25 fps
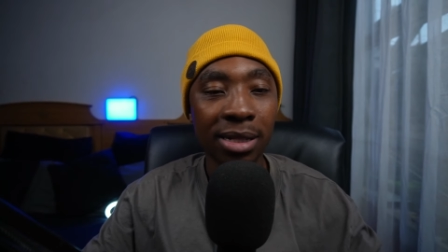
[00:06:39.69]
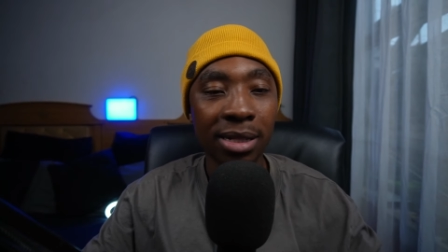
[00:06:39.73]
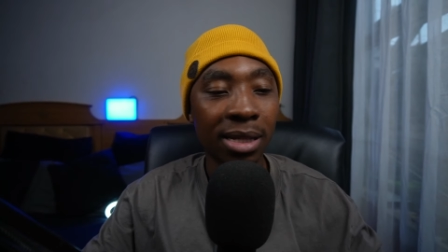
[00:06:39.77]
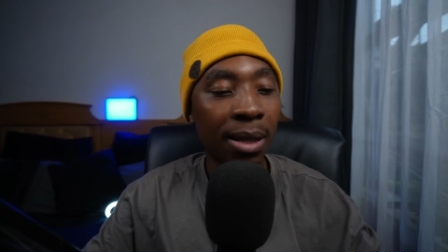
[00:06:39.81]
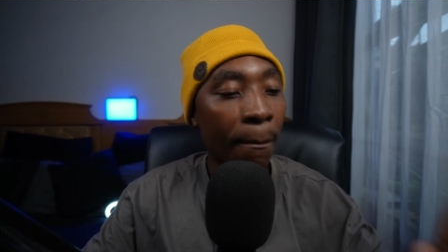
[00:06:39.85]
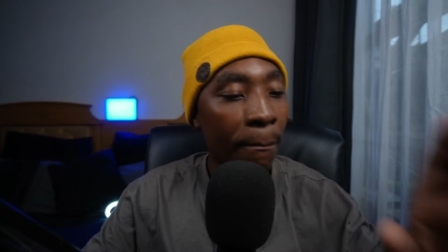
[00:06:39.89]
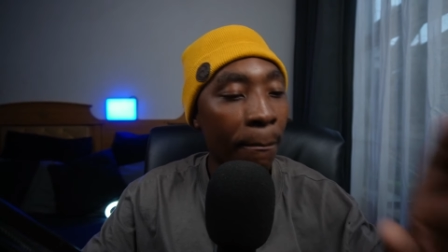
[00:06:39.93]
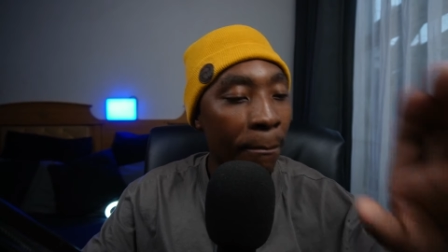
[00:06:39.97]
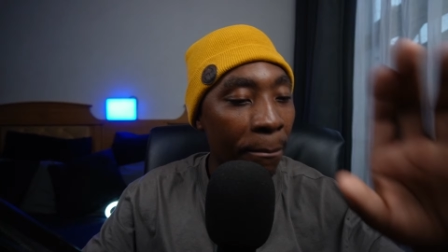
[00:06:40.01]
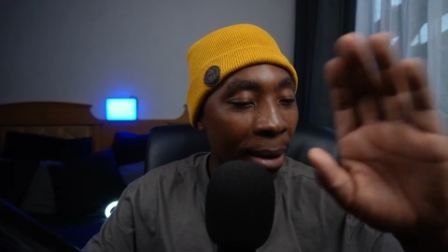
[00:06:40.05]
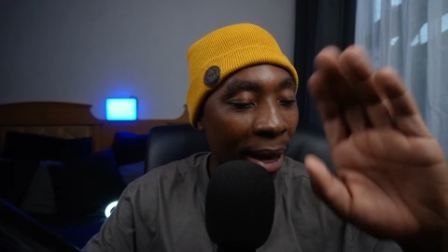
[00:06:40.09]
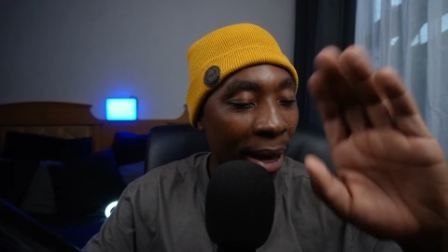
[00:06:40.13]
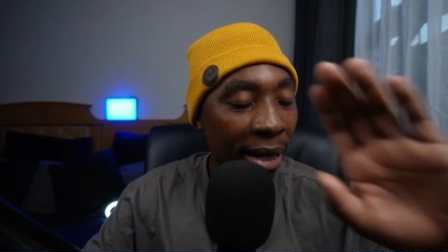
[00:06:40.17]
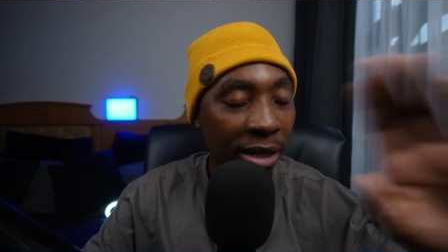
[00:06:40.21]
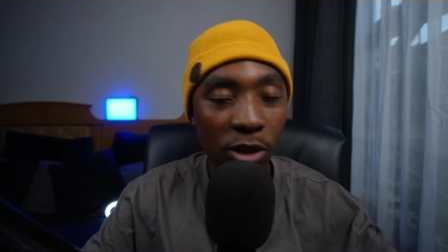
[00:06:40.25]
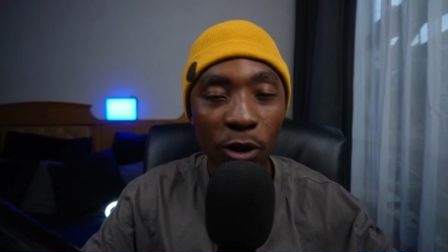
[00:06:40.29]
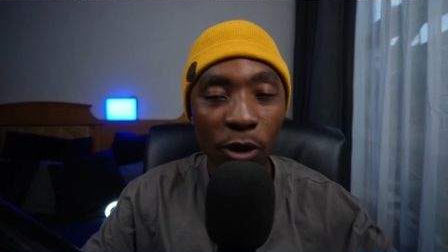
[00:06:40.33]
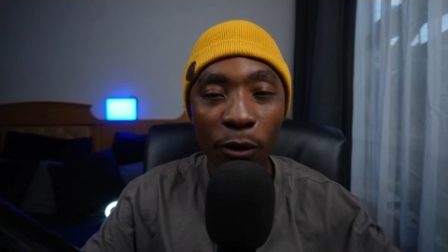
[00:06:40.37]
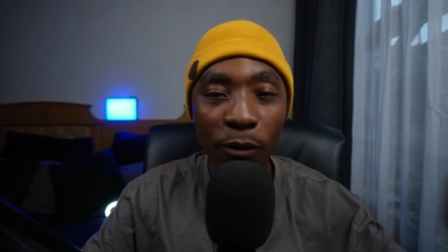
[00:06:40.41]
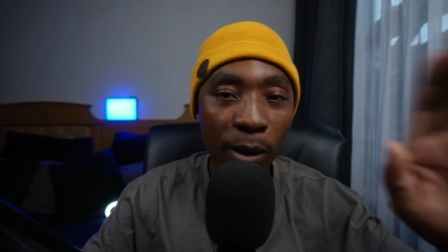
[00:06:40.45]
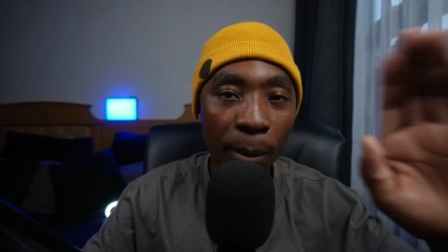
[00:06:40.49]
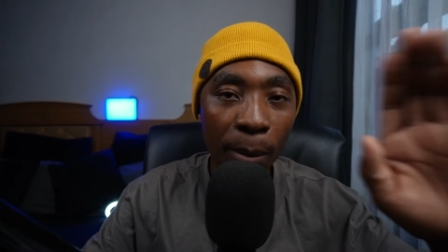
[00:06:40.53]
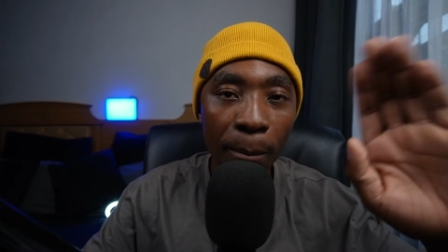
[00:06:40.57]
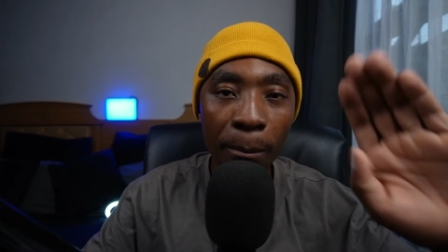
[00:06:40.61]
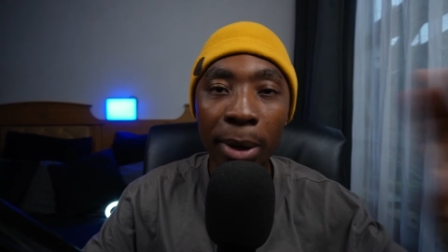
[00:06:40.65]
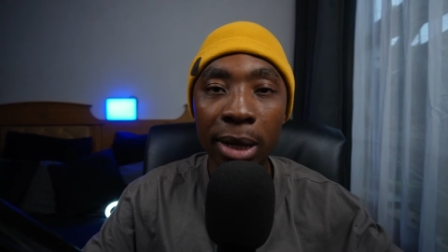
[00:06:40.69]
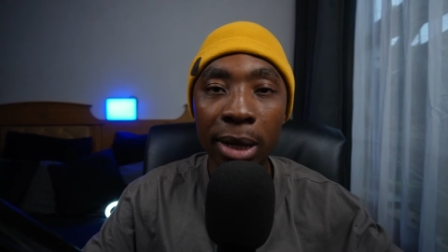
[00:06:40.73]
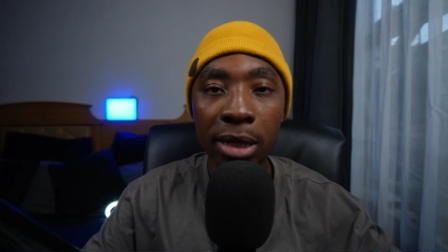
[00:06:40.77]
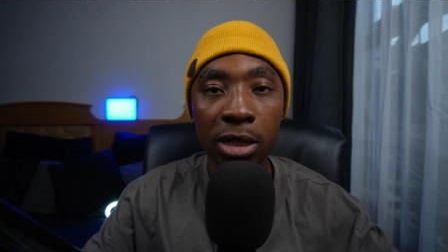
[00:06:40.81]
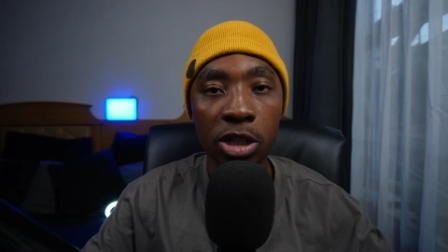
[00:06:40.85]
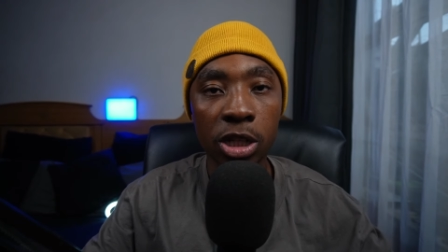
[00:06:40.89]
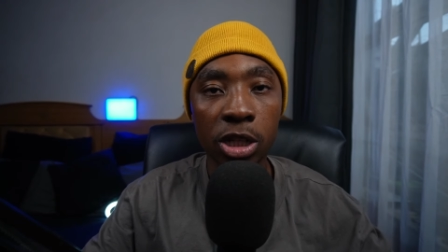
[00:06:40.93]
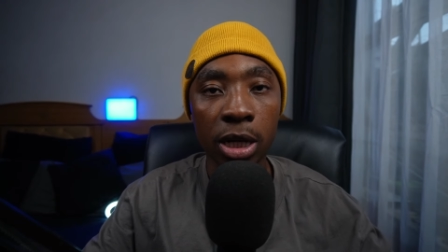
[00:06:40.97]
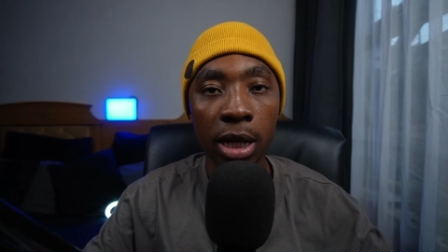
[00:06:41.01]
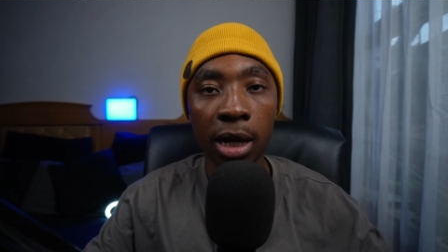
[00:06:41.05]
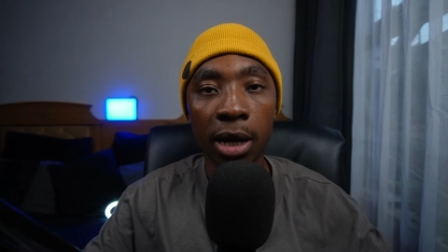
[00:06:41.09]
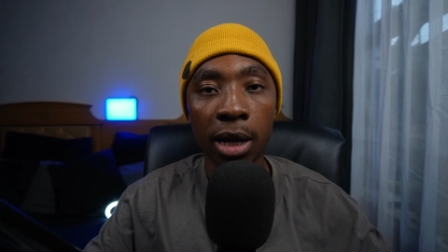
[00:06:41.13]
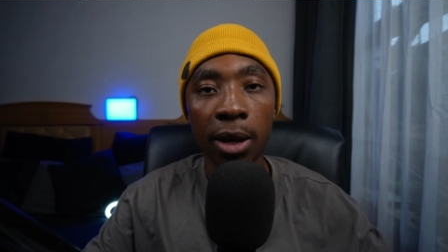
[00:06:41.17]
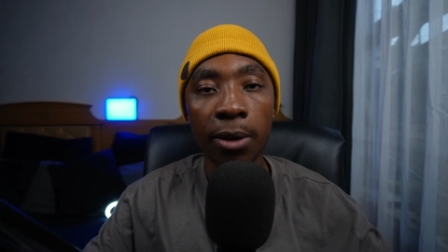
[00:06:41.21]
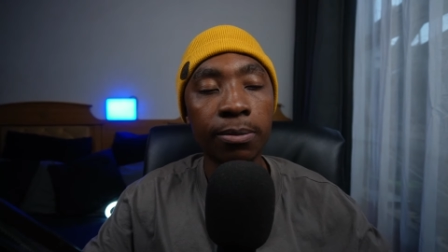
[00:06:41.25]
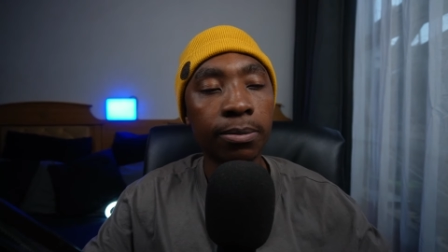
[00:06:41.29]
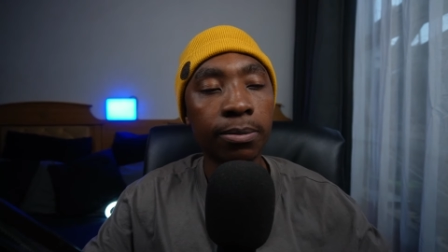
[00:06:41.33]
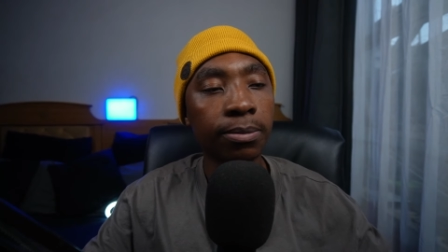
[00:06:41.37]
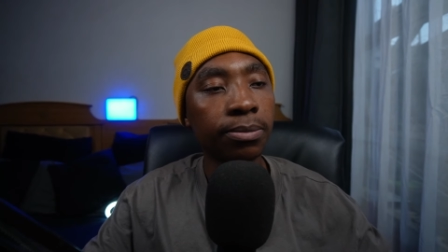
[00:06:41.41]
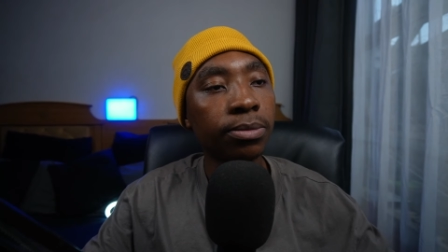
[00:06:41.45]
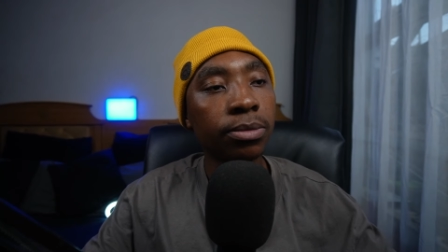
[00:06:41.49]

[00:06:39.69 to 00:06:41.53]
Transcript: the best of the best striker,